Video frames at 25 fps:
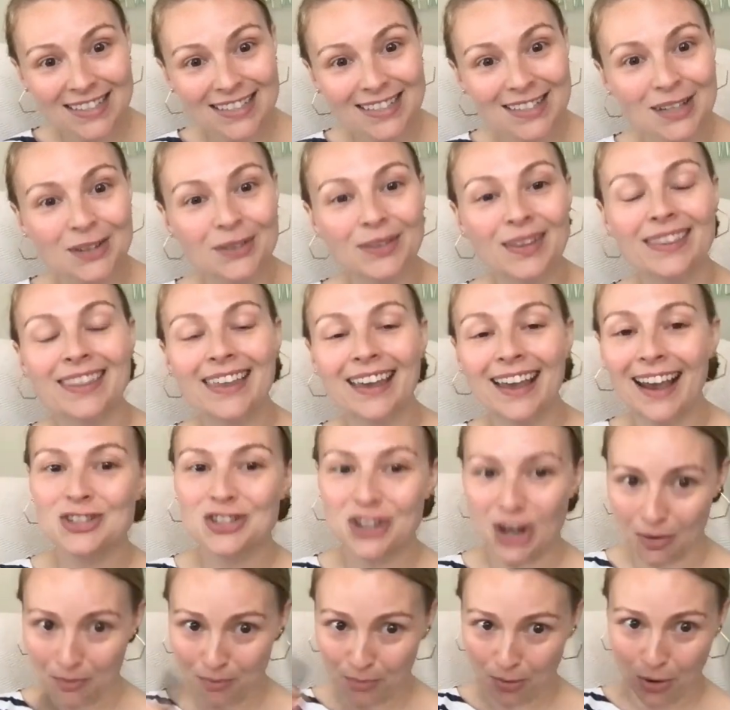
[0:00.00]
to you that they
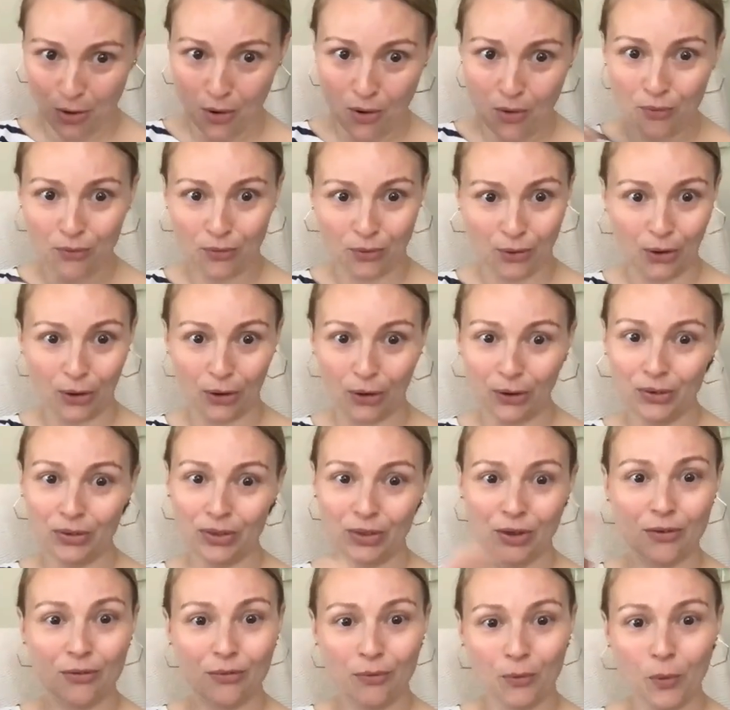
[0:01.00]
jump over
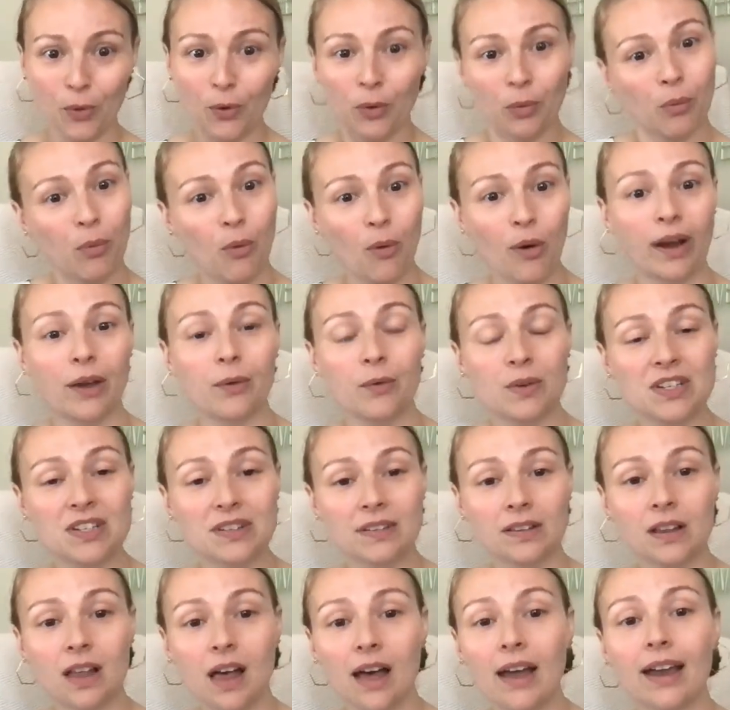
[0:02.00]
the 4th point, which is
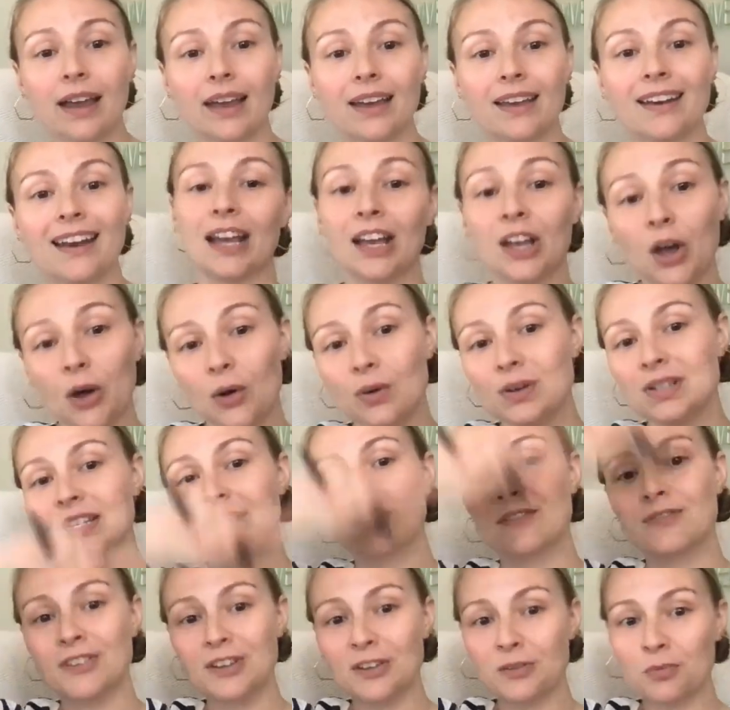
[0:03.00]
client, and go to the
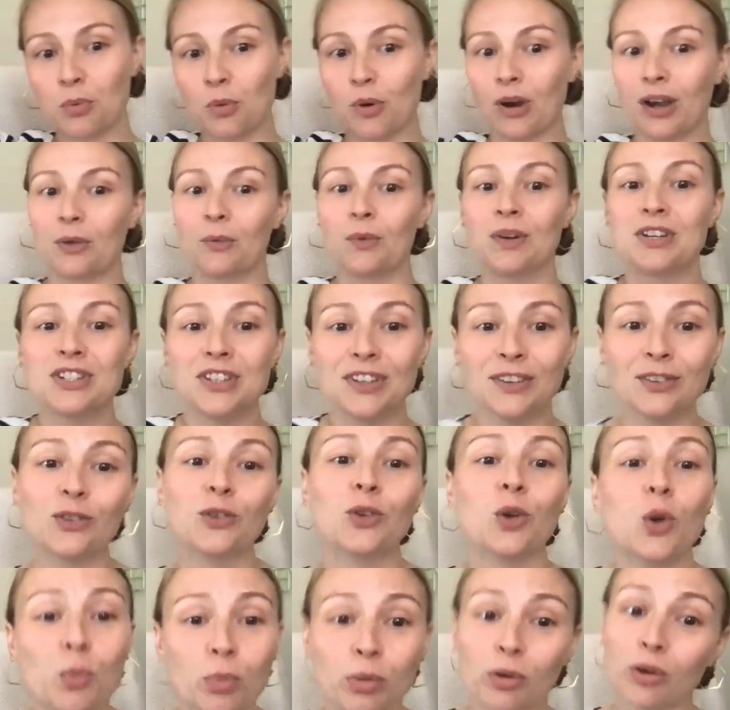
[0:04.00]
5th point, which is
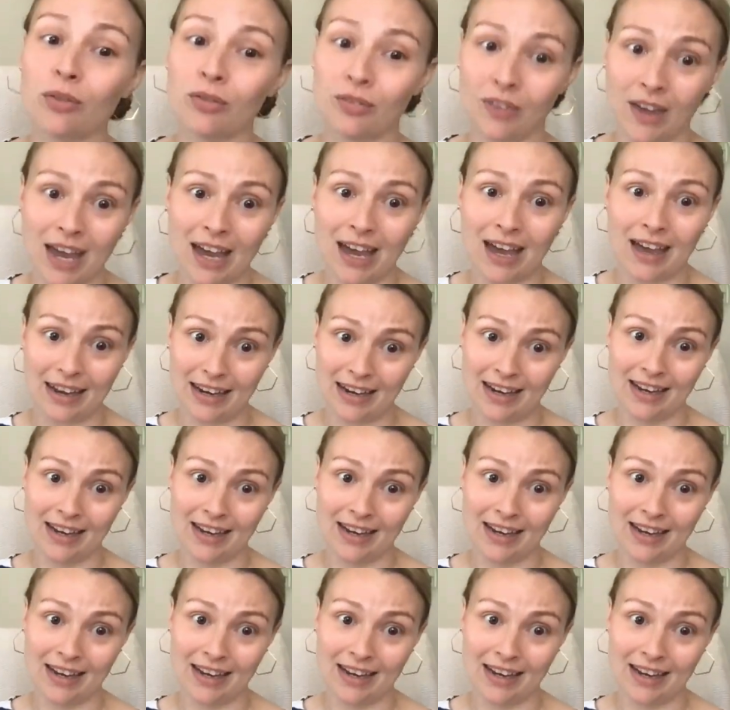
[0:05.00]
super fan.